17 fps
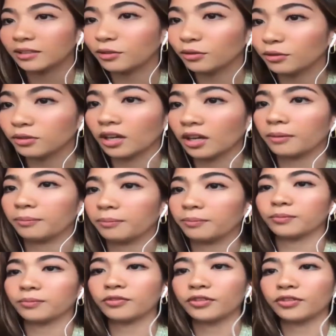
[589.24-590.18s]
two top
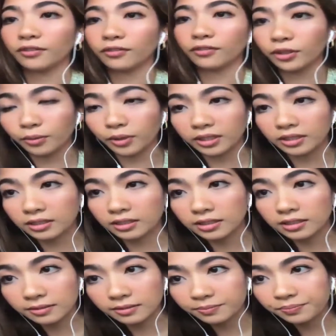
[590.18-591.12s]
favorite
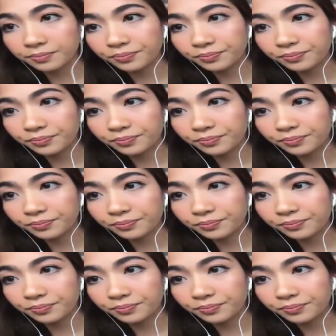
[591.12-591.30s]
ones.